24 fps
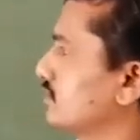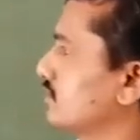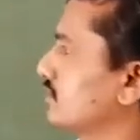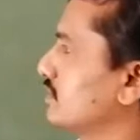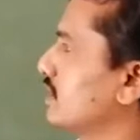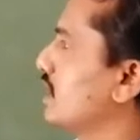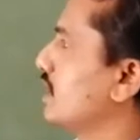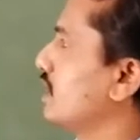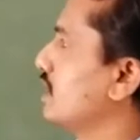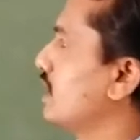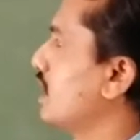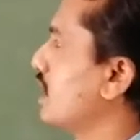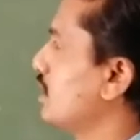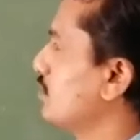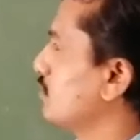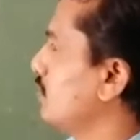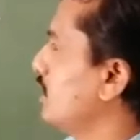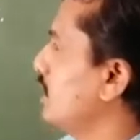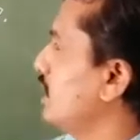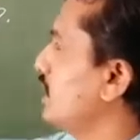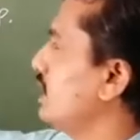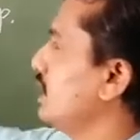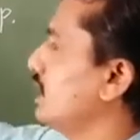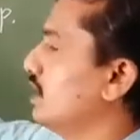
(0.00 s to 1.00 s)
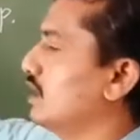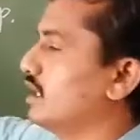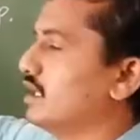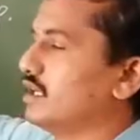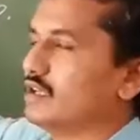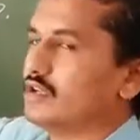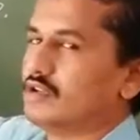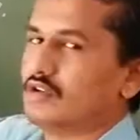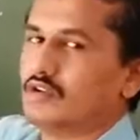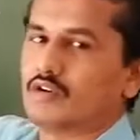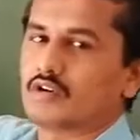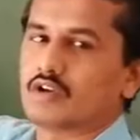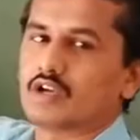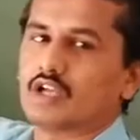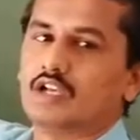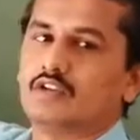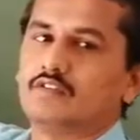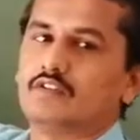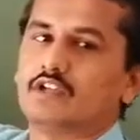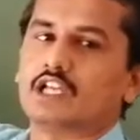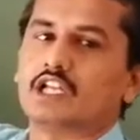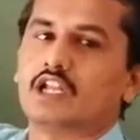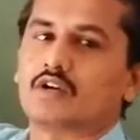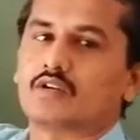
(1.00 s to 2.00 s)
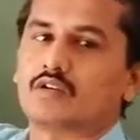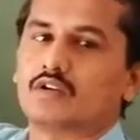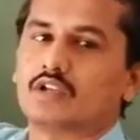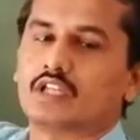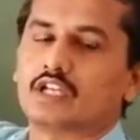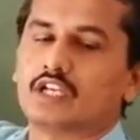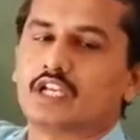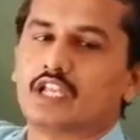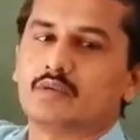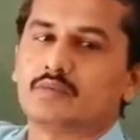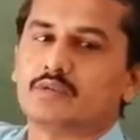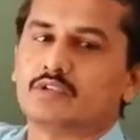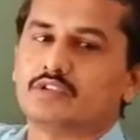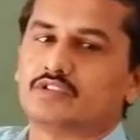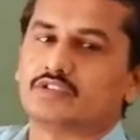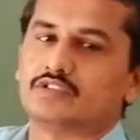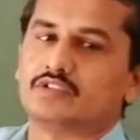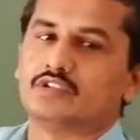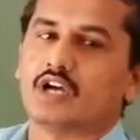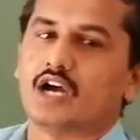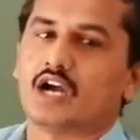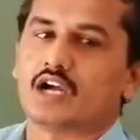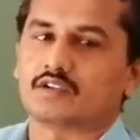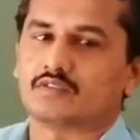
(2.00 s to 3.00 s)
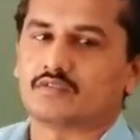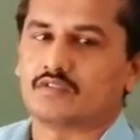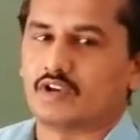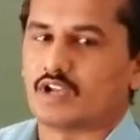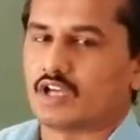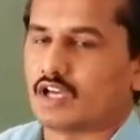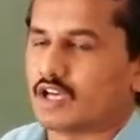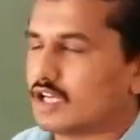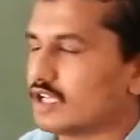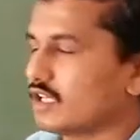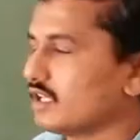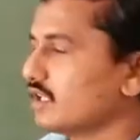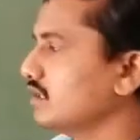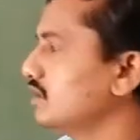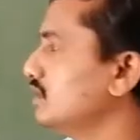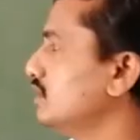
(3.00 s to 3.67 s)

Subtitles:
normally local vernacular name is dog flower,